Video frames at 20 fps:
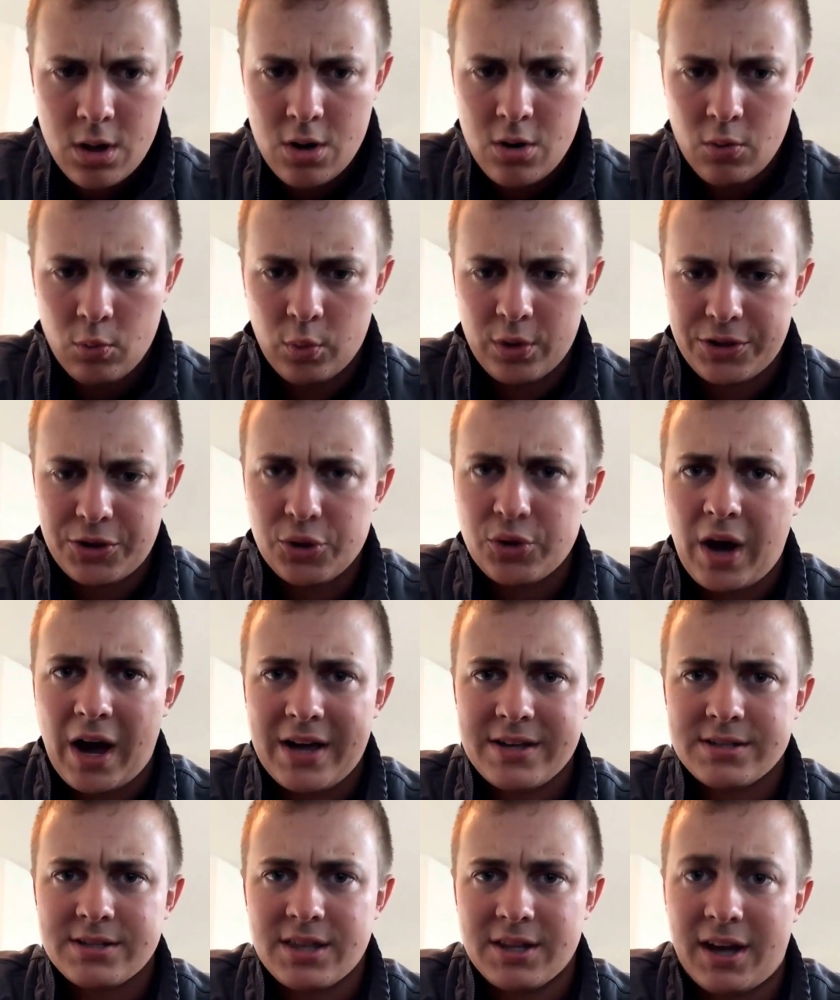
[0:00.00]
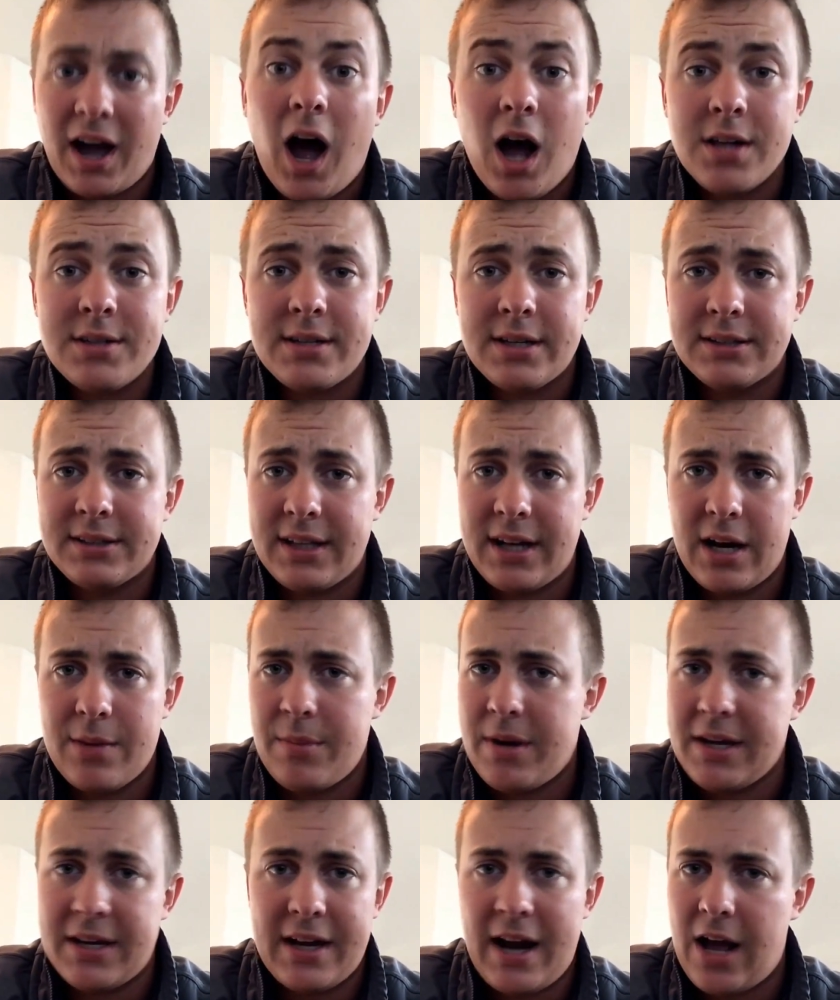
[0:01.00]
with you guys, the content that I
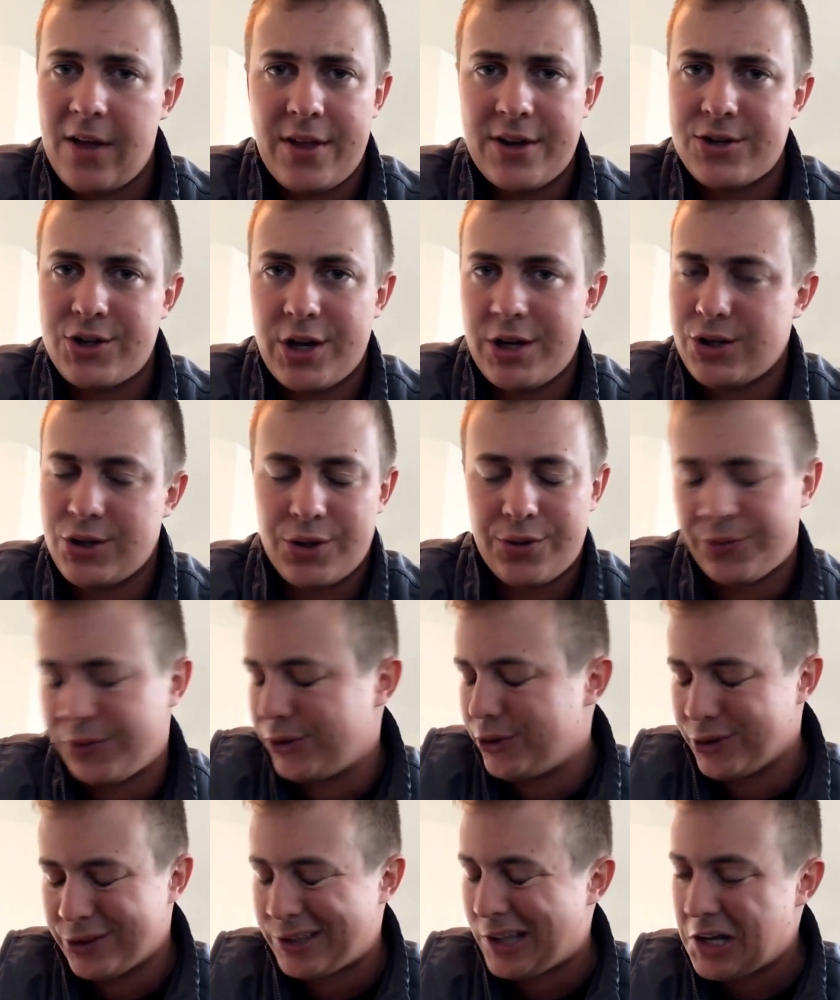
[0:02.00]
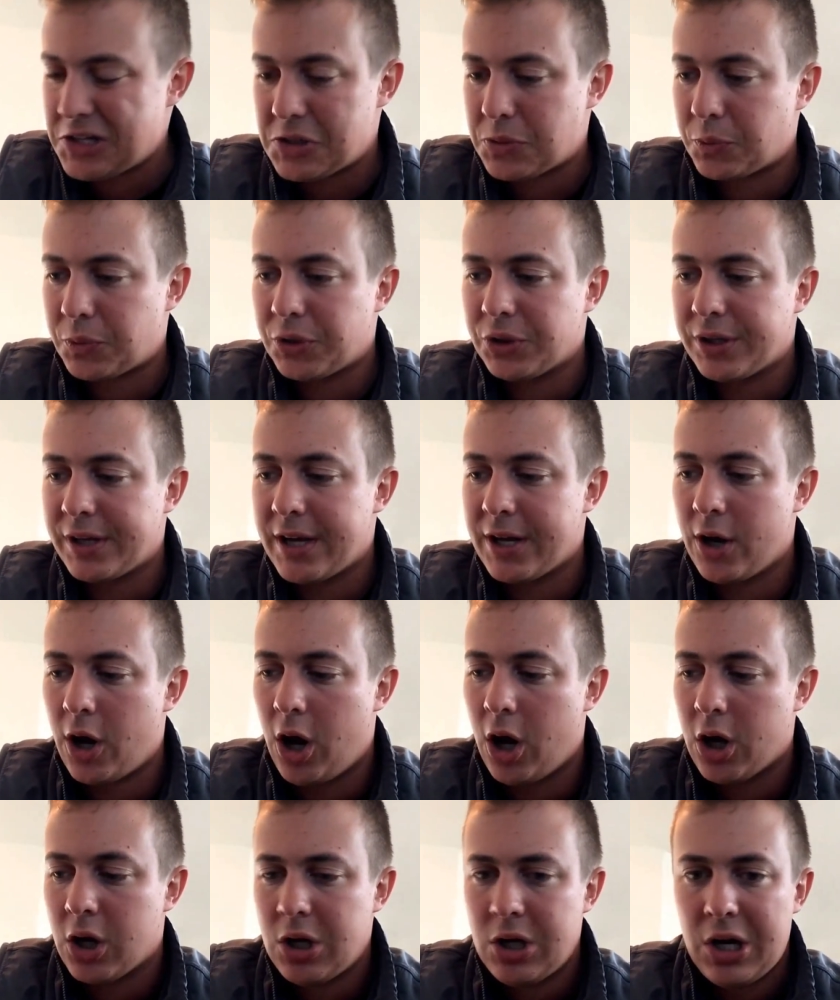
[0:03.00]
make and how that changes for you, it doesn't really at
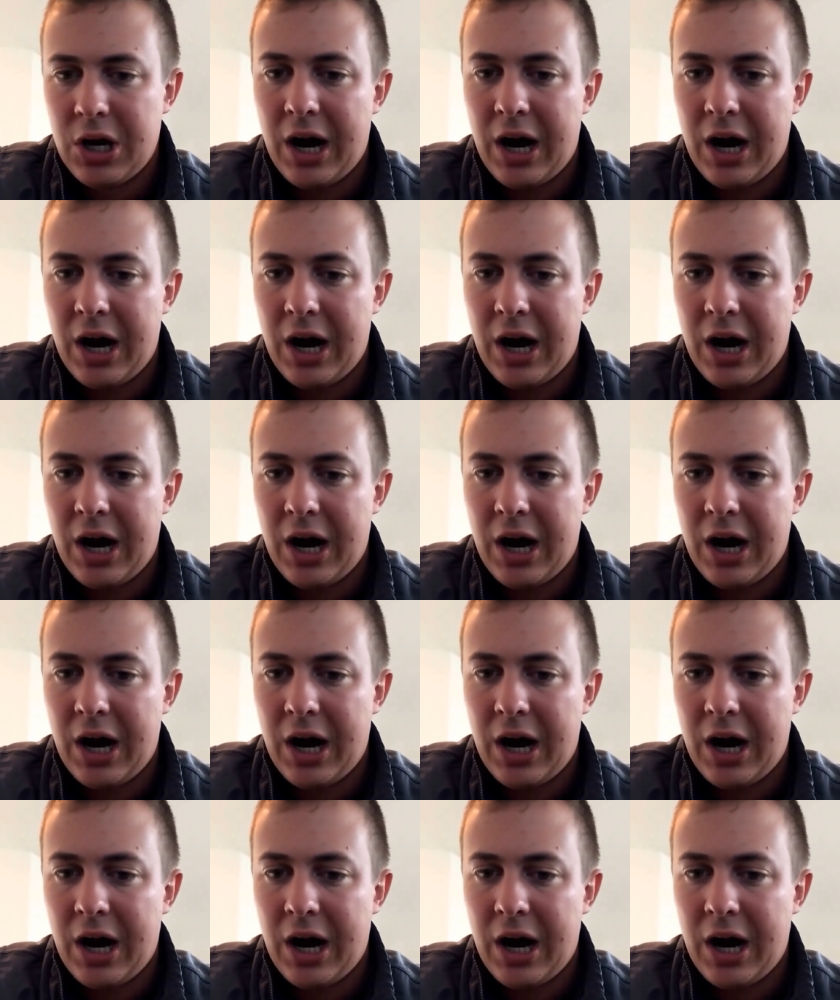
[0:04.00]
all.